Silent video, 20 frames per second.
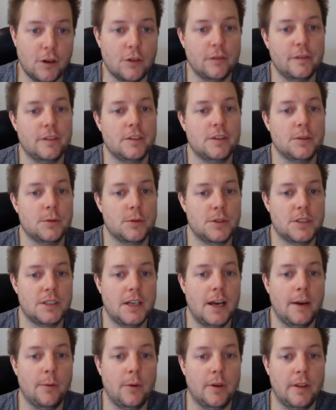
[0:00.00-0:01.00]
into a
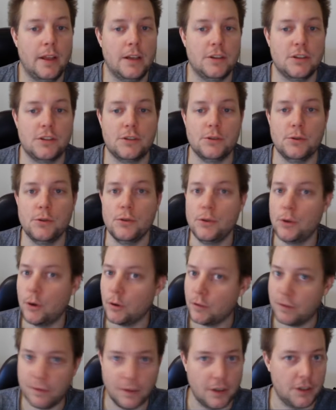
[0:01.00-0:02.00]
state where they just do
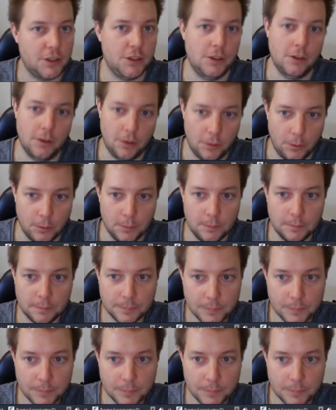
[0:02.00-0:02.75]
not function at all.